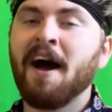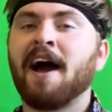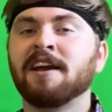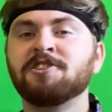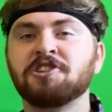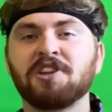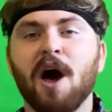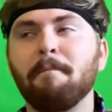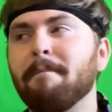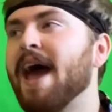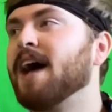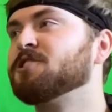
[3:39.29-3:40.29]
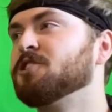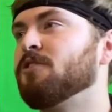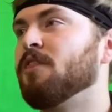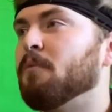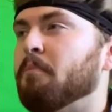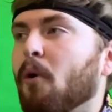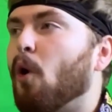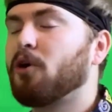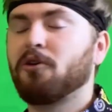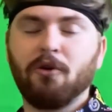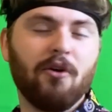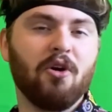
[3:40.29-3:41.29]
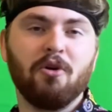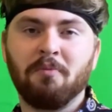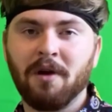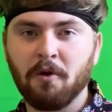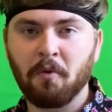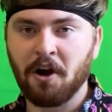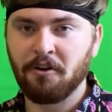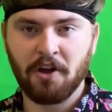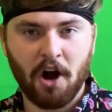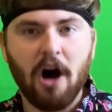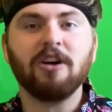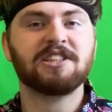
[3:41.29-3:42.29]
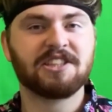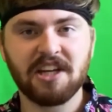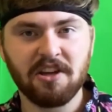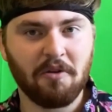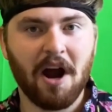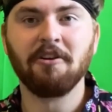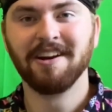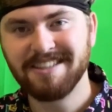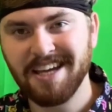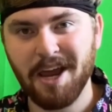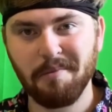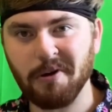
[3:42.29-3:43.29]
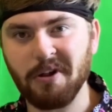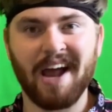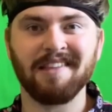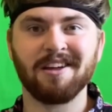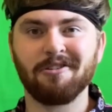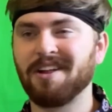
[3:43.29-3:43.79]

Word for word: I can just imagine the boardroom where they're all sitting around a table and they're